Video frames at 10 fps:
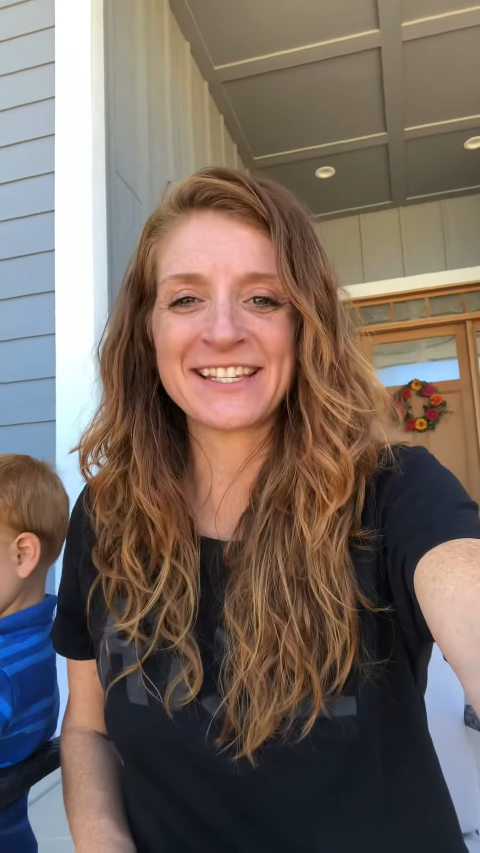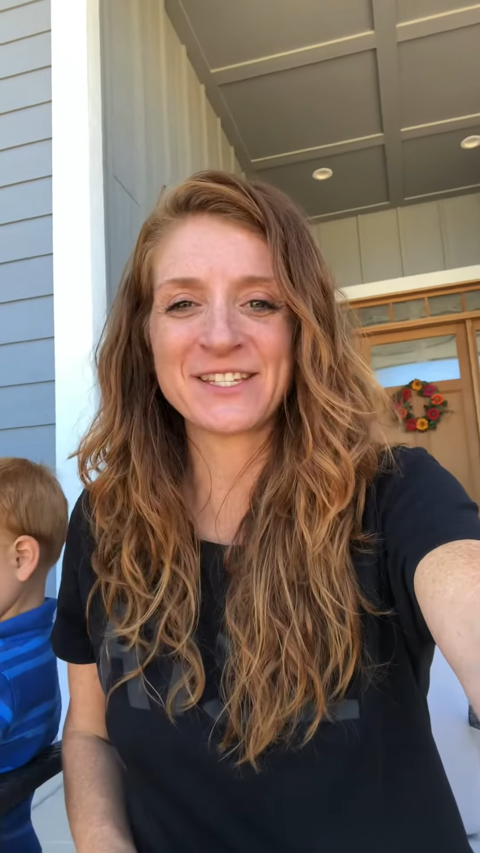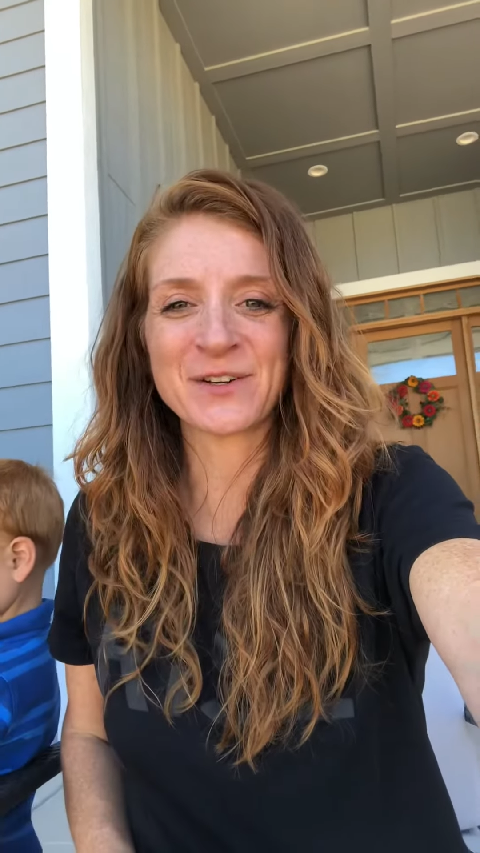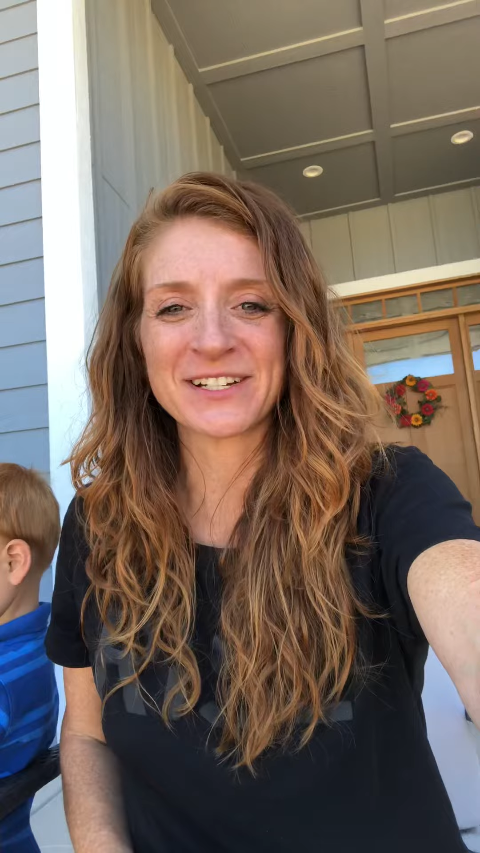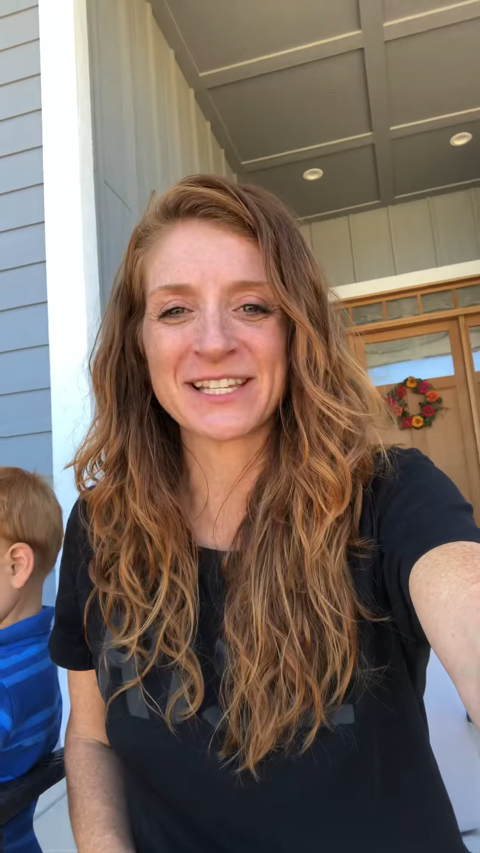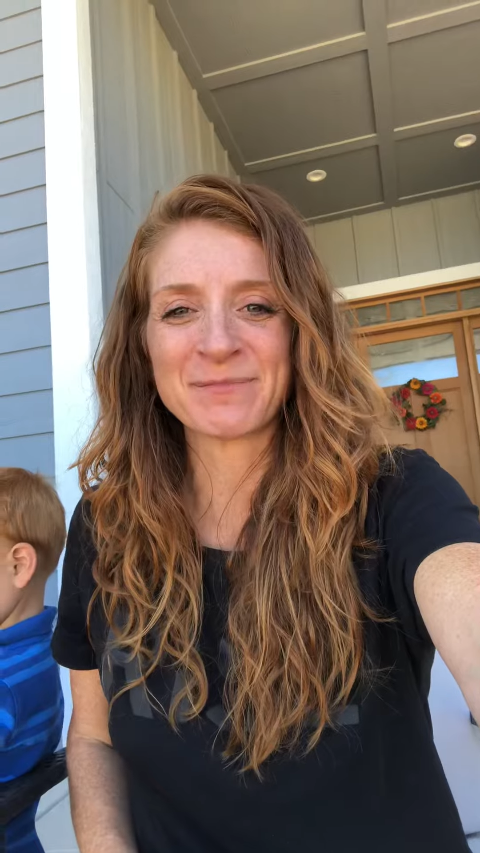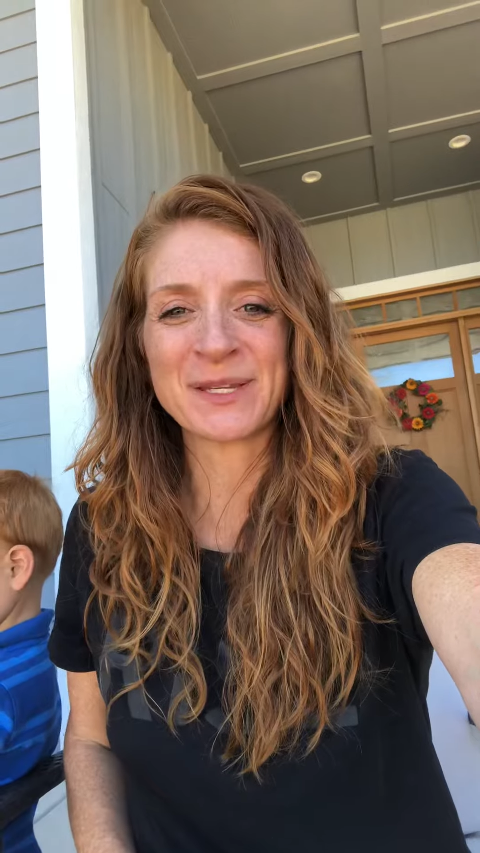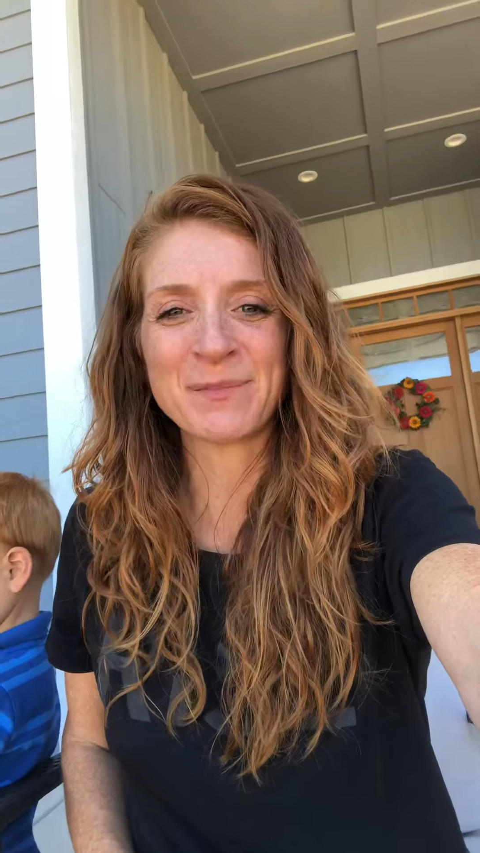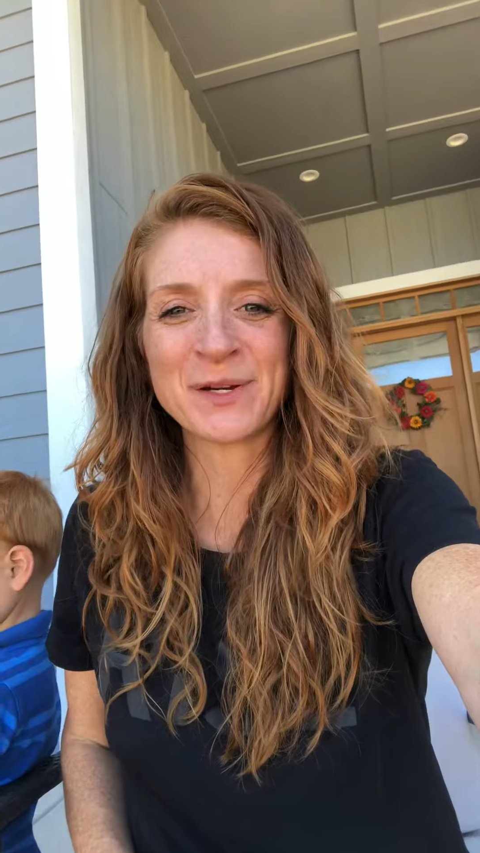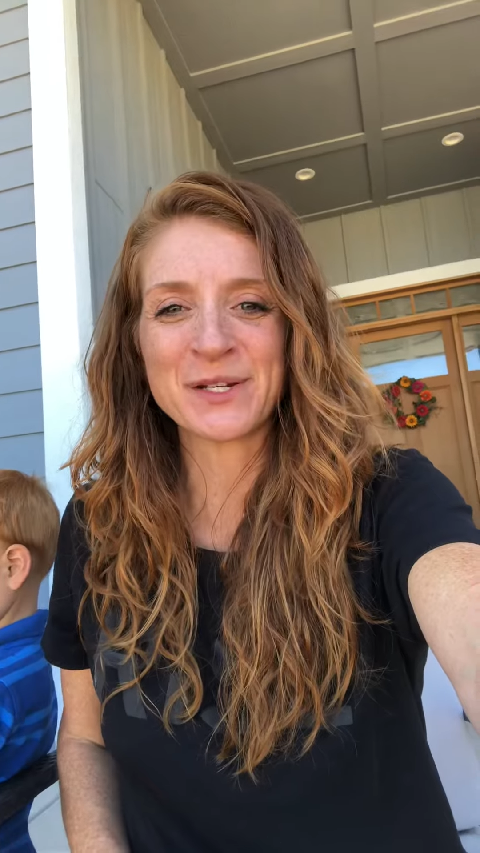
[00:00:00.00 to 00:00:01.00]
is your
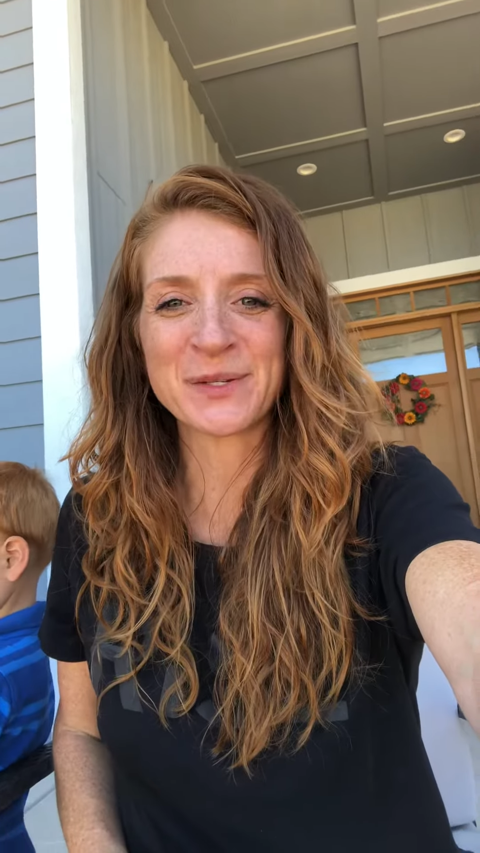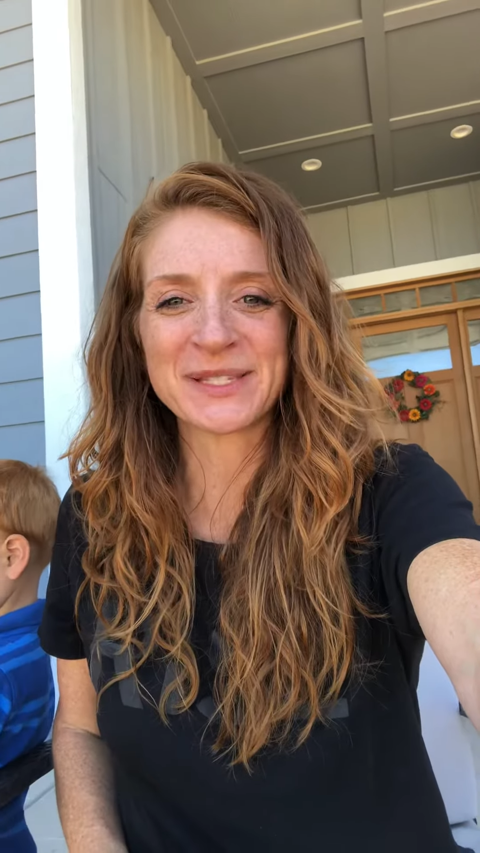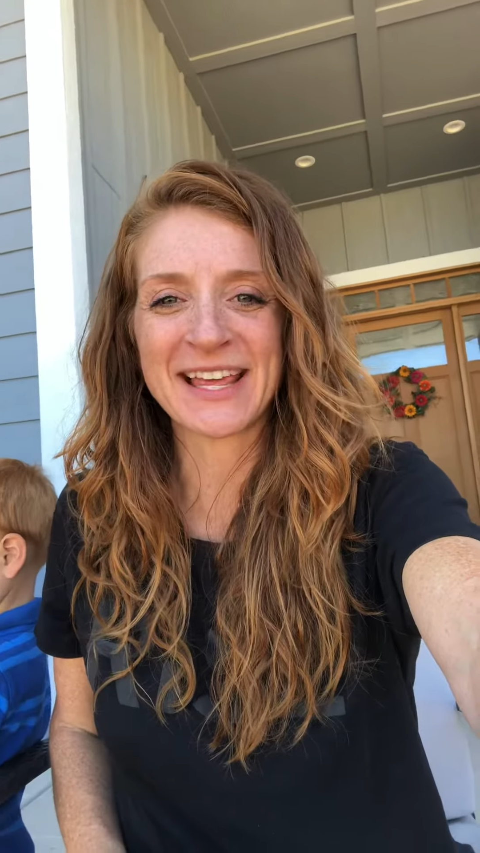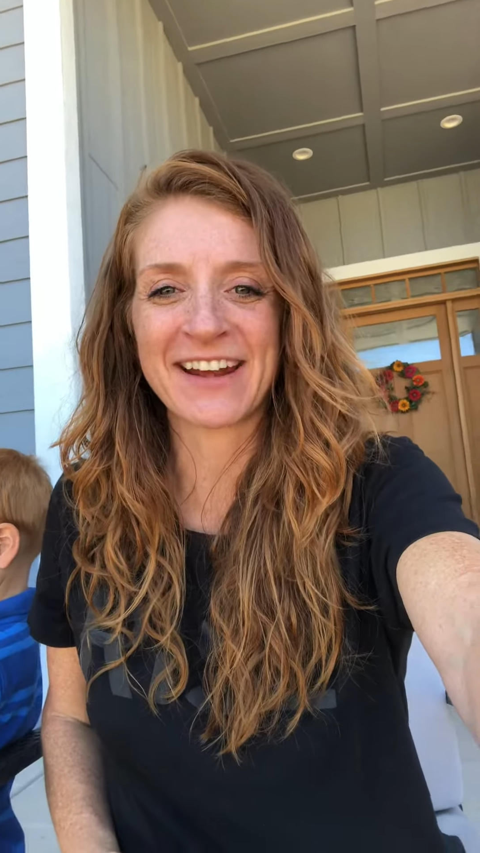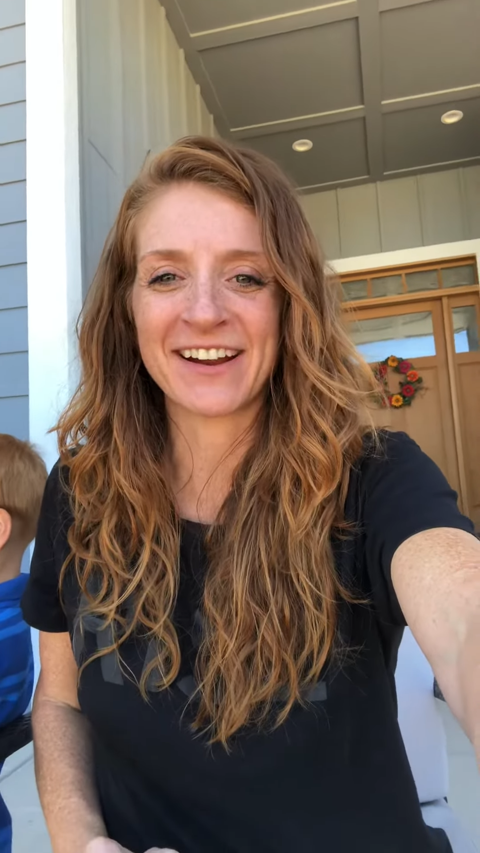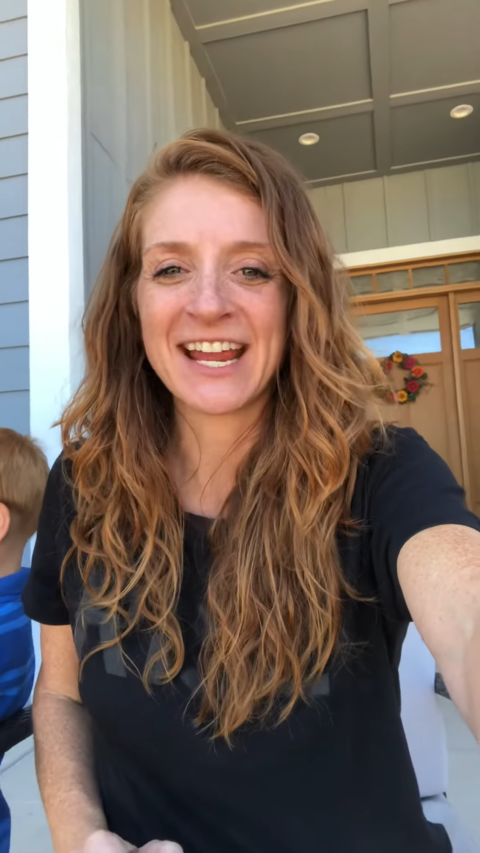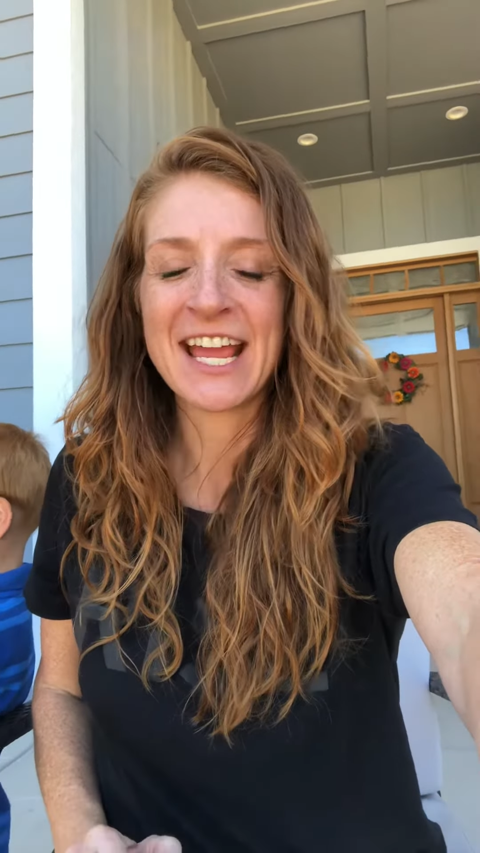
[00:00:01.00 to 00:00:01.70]
September newsletter.